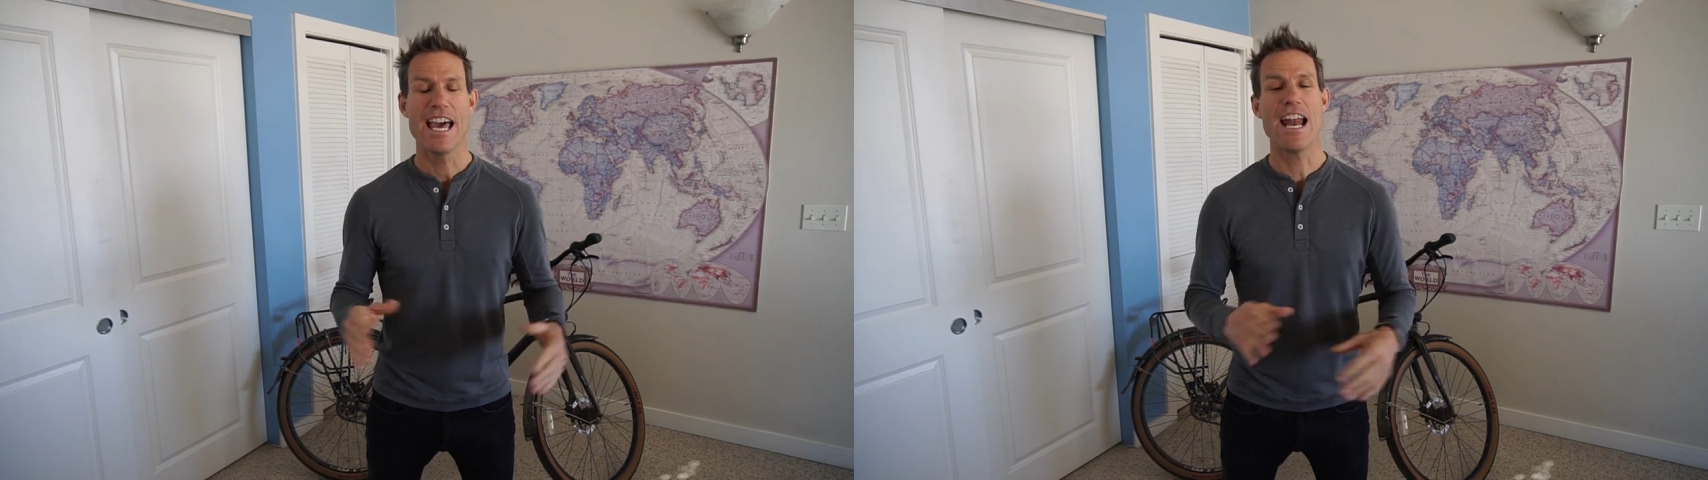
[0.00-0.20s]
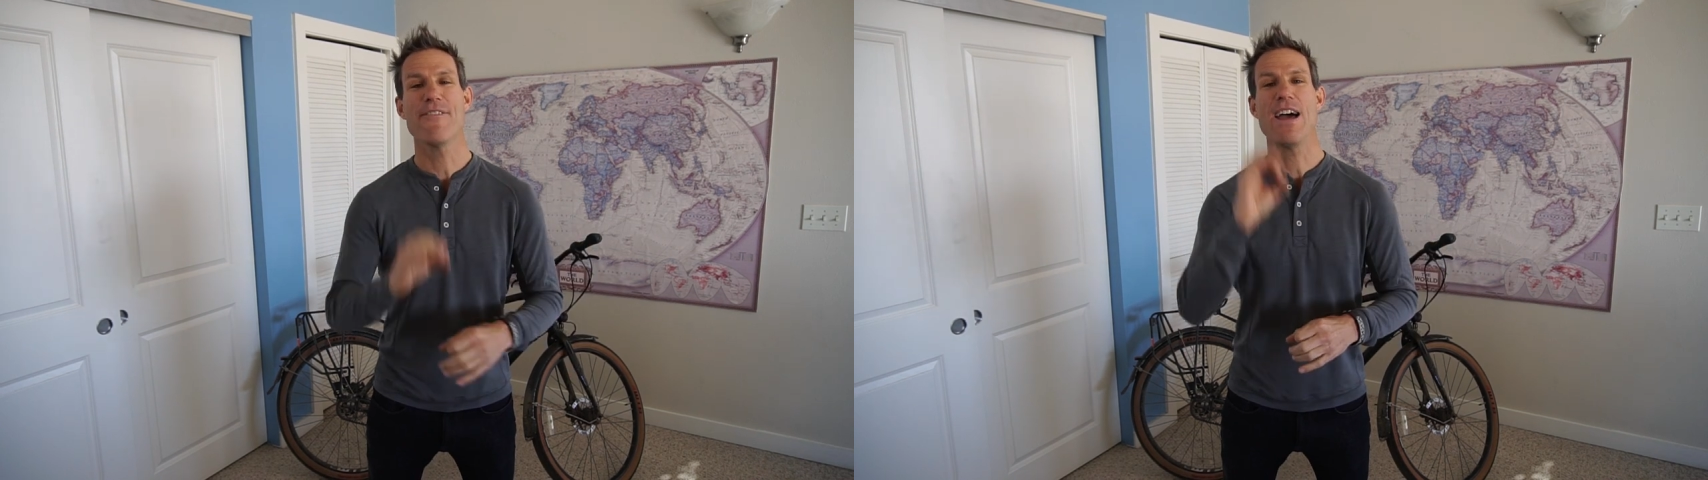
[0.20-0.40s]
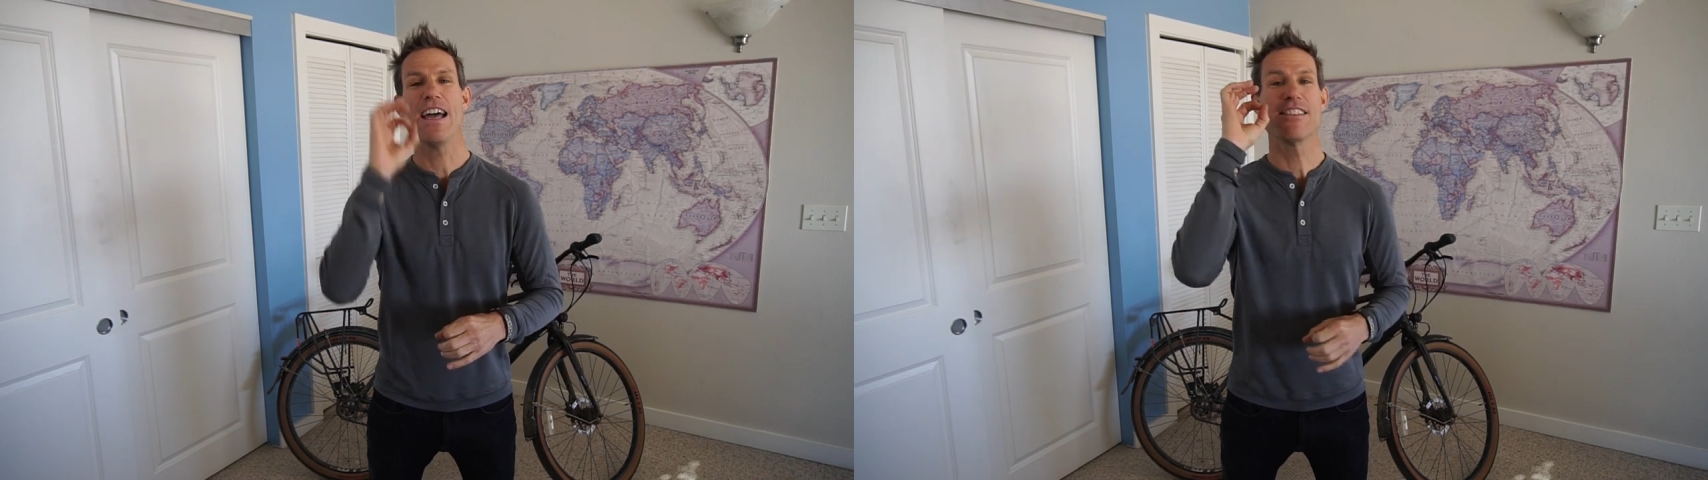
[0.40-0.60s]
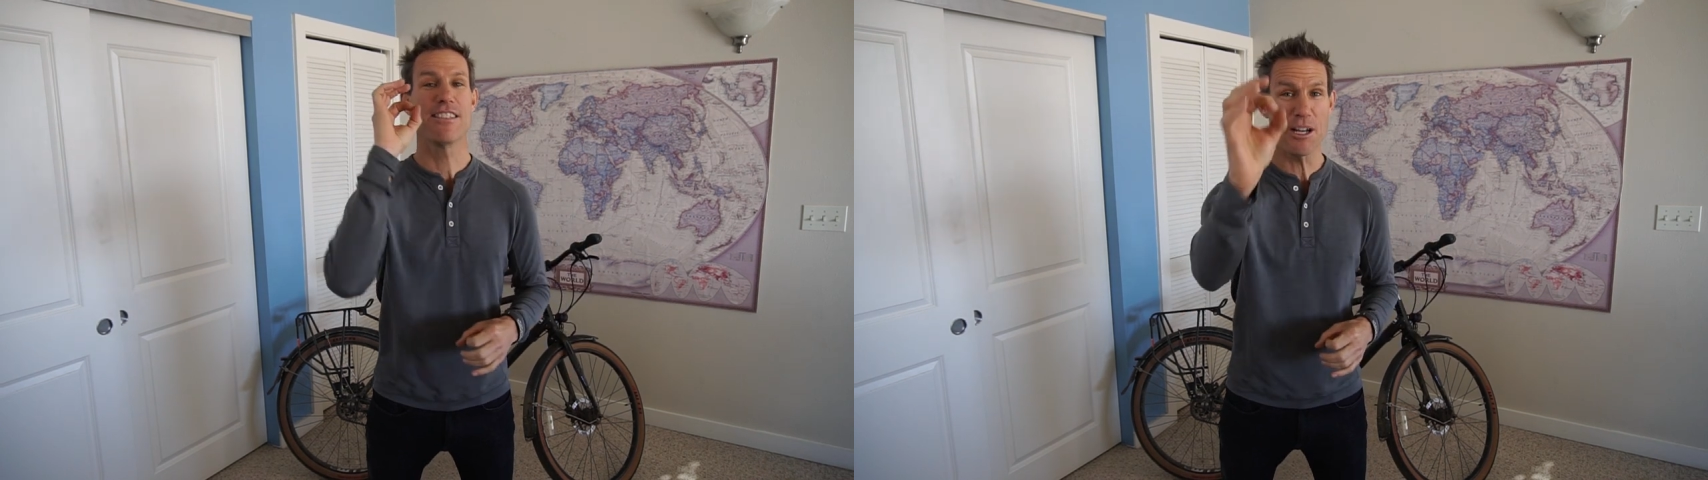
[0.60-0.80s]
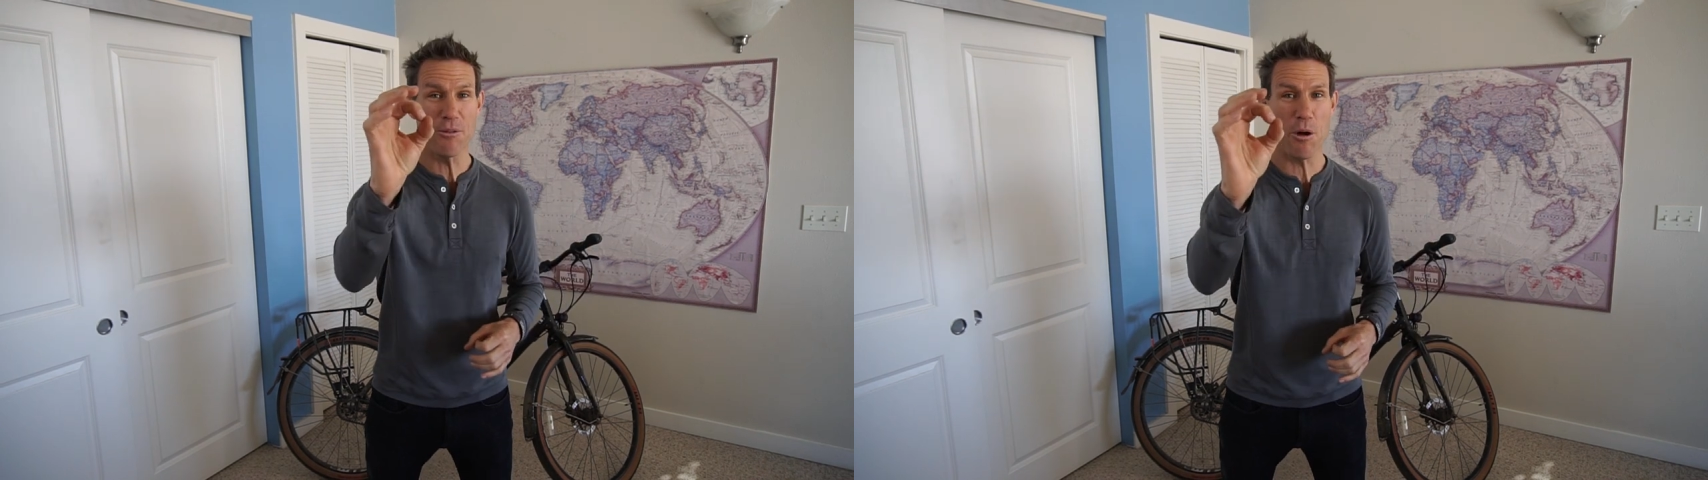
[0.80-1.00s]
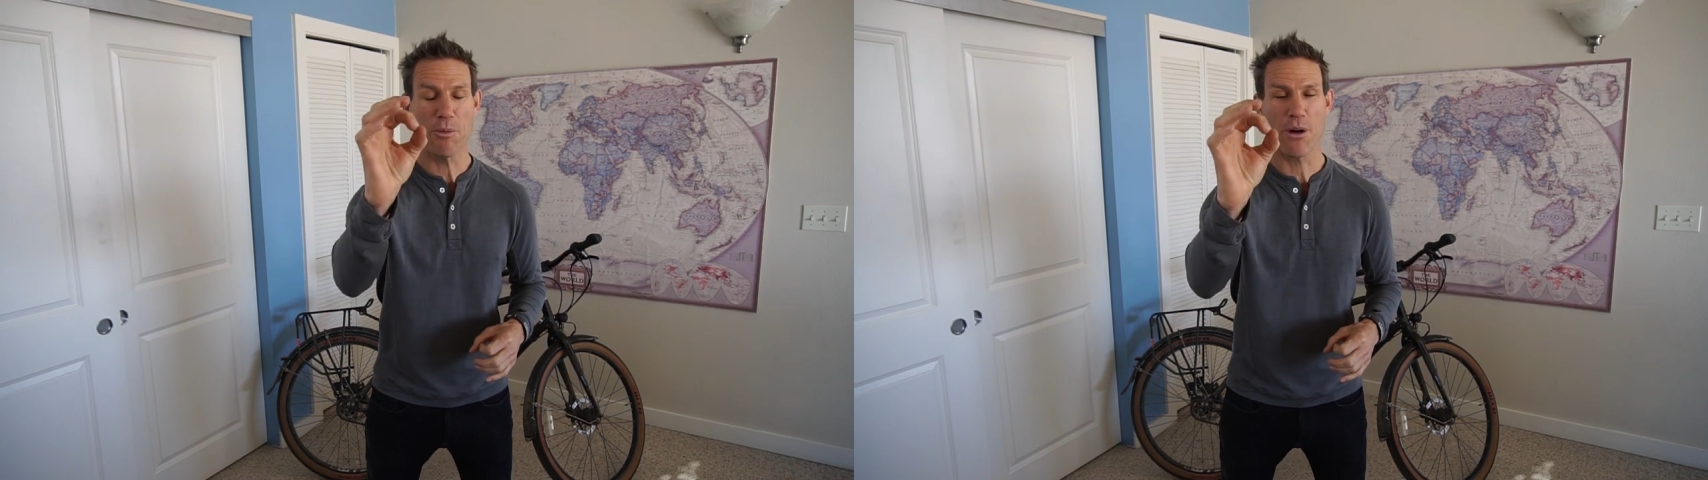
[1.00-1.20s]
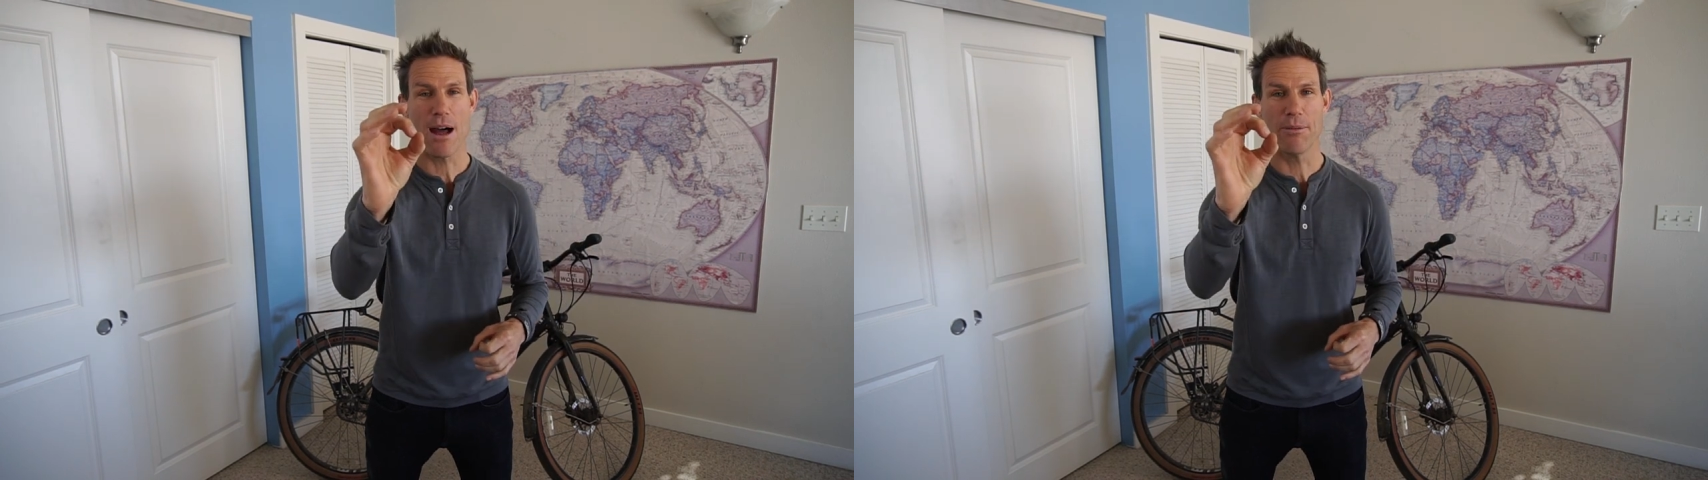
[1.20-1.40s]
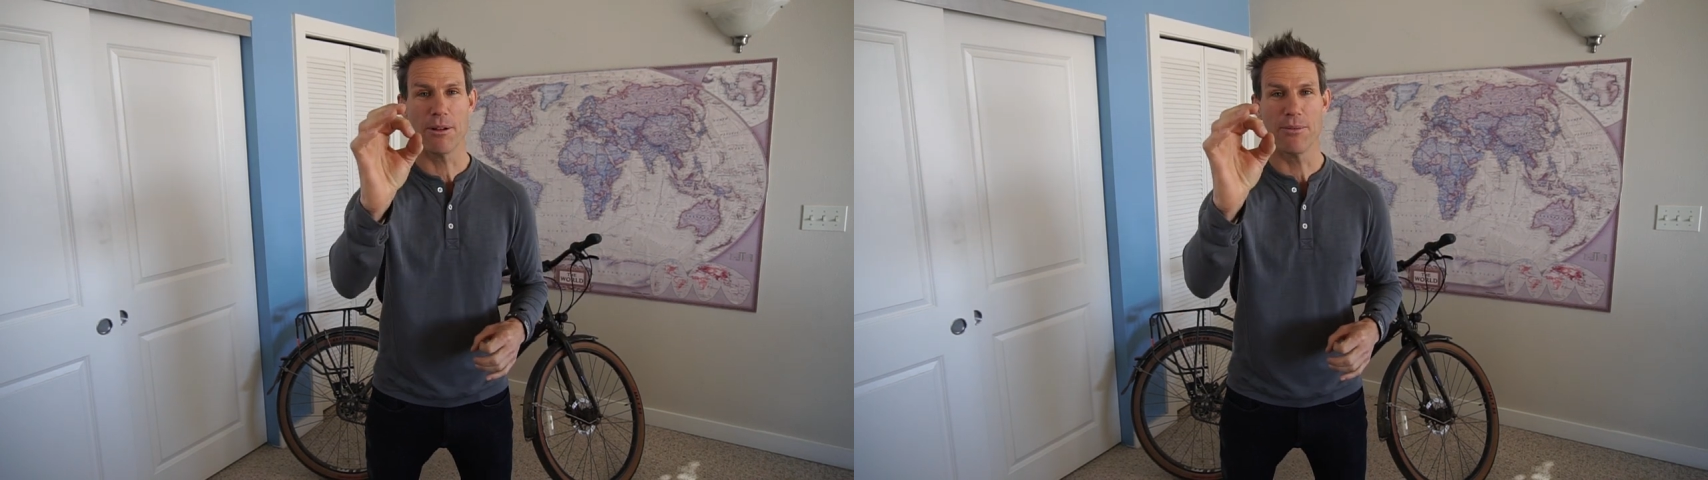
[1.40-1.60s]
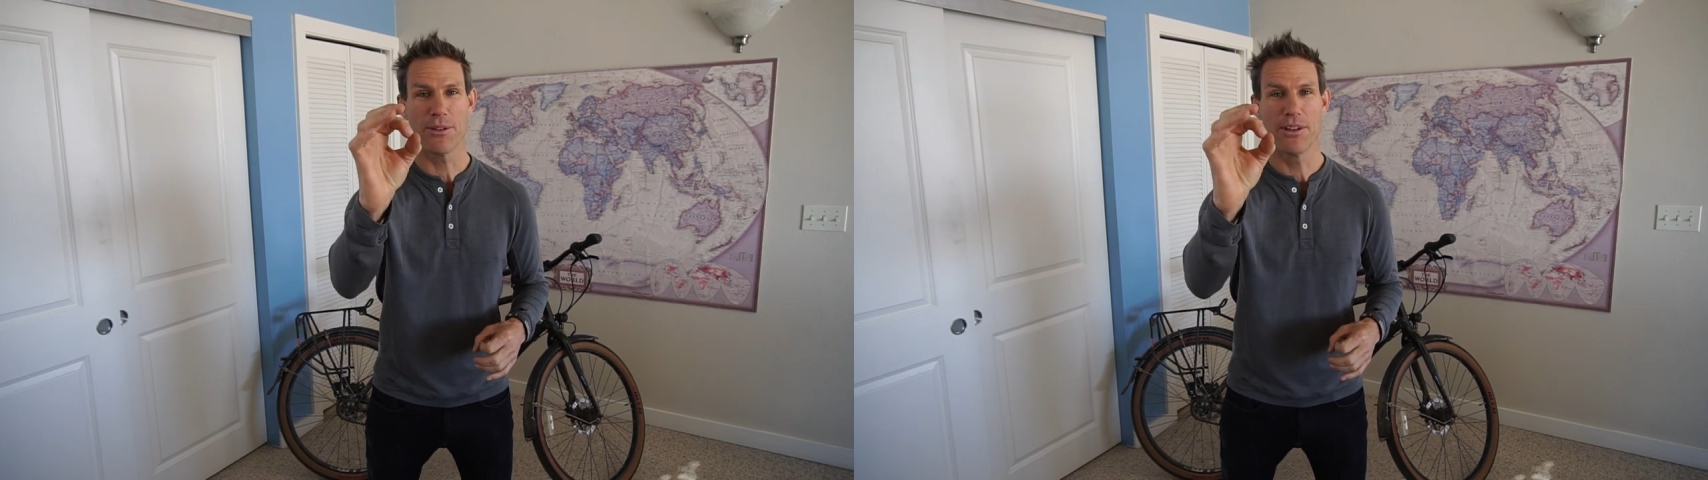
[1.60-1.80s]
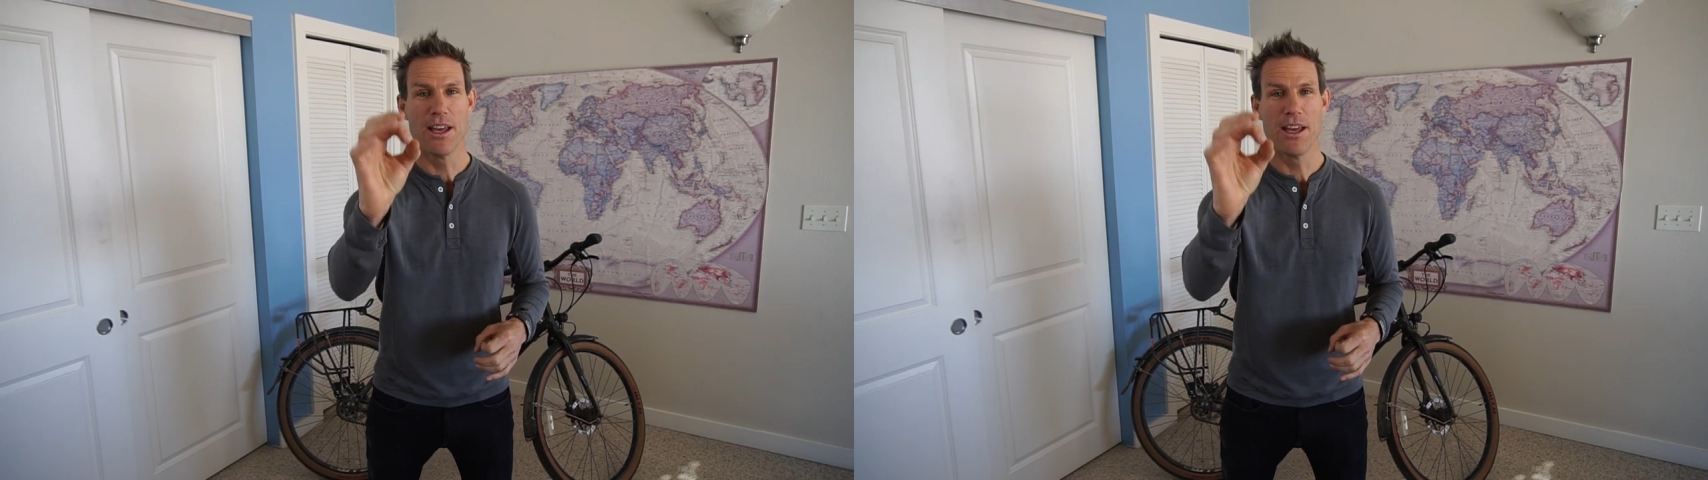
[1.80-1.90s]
and I've had zero problems.